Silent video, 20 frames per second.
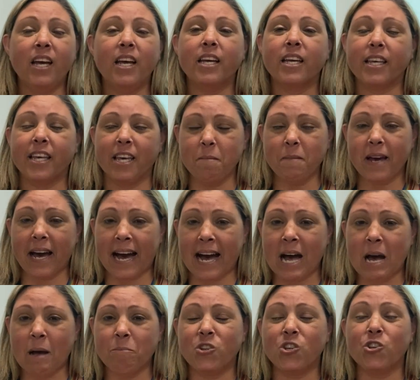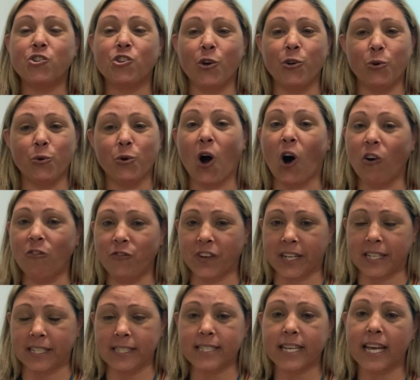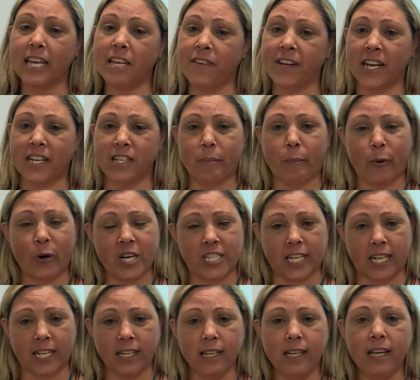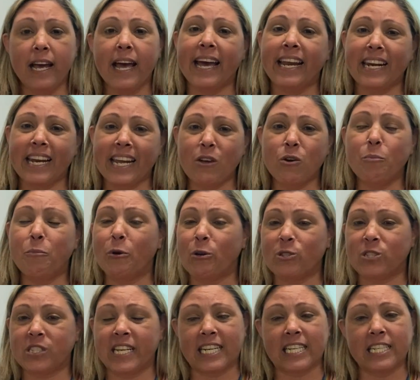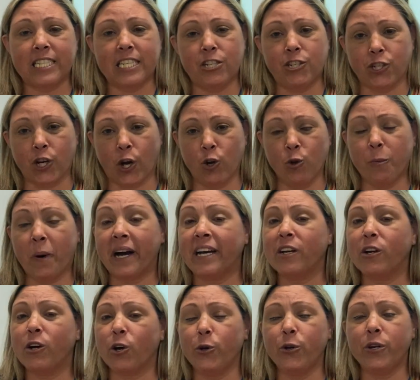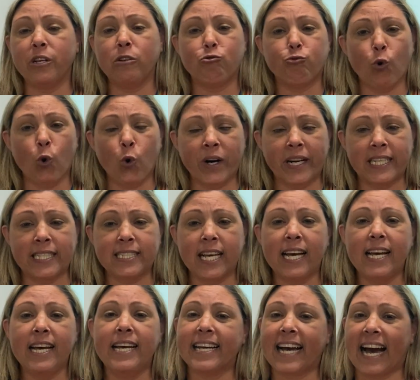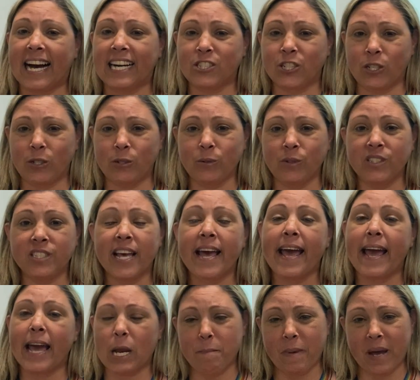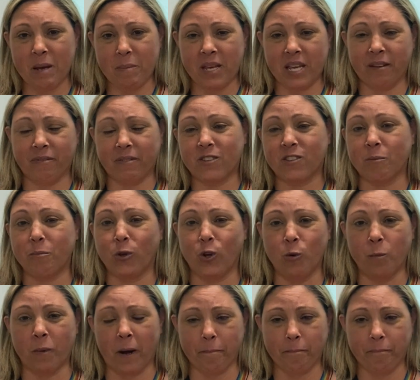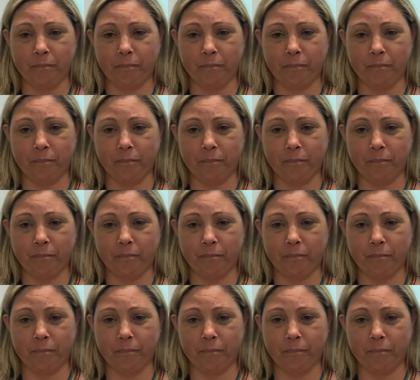Keep calm to show your confidence even under pressure, and let your personality show by including drawings, cartoons, and maybe even some humour.